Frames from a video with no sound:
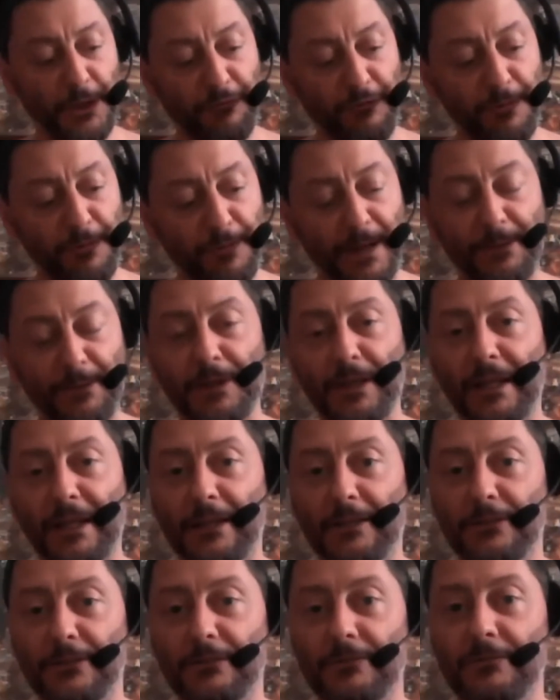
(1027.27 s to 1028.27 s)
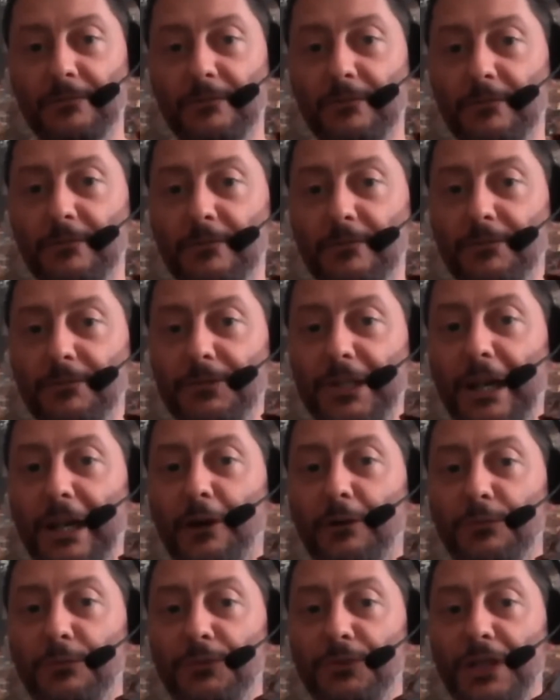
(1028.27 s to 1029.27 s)
group I would like to
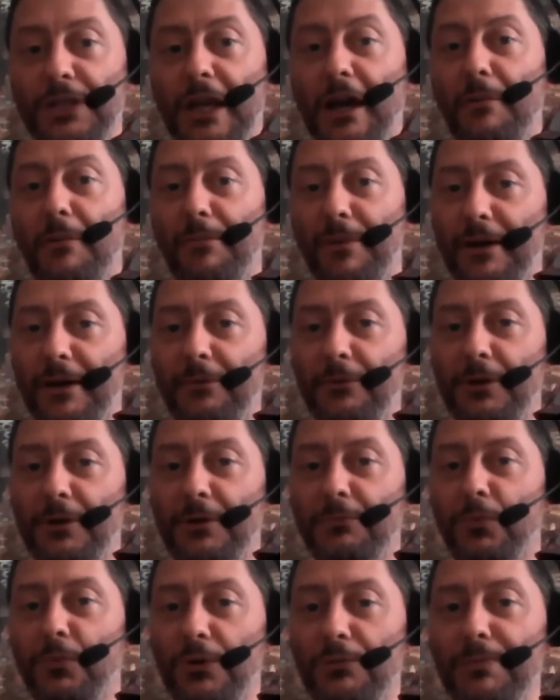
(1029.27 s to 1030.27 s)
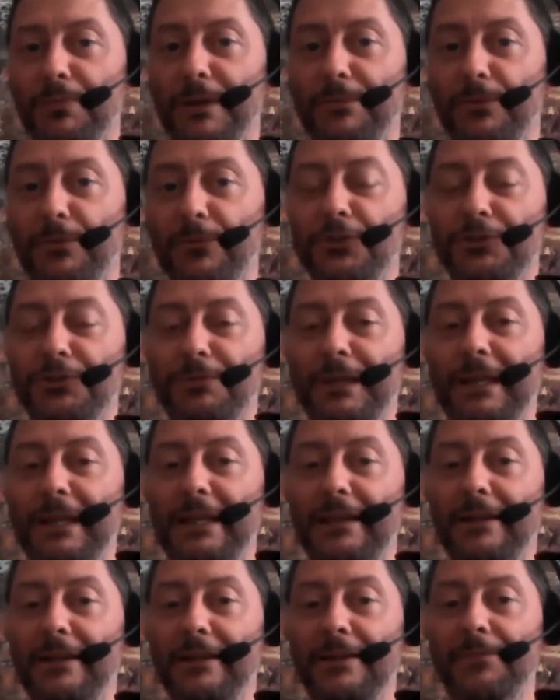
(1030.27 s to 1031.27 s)
help set up, I want people to
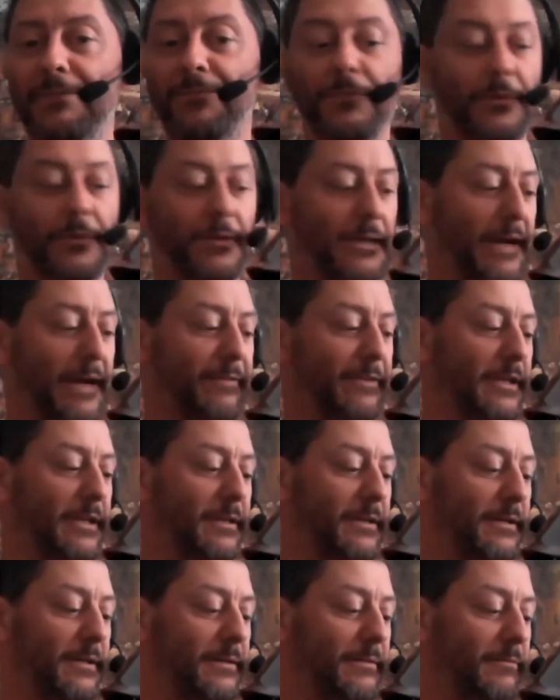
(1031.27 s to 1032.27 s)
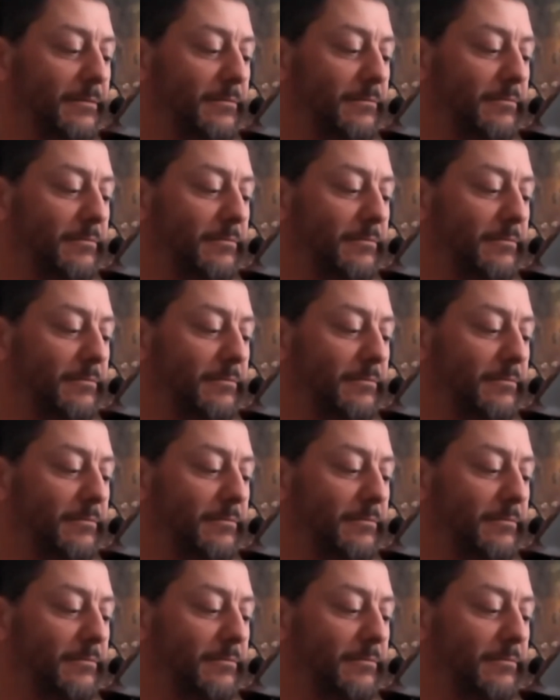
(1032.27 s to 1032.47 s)
be having a